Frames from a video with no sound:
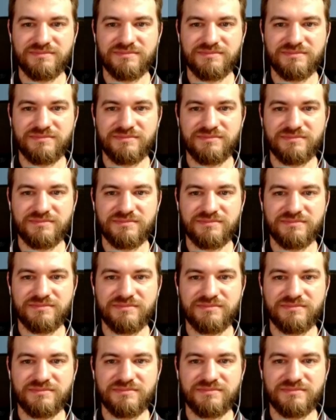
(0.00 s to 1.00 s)

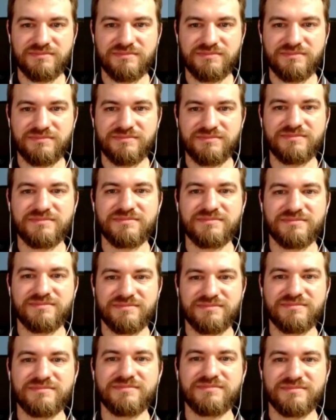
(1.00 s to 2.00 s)

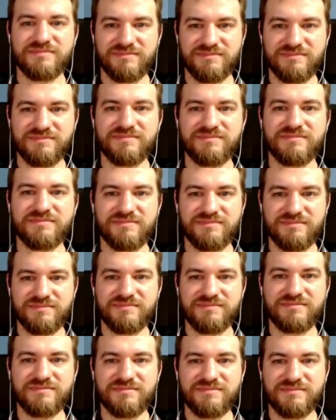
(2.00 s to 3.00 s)

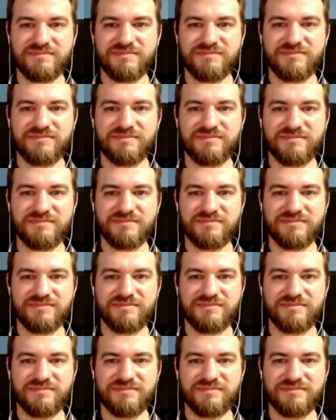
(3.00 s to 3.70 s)
No words are spoken by the person on screen.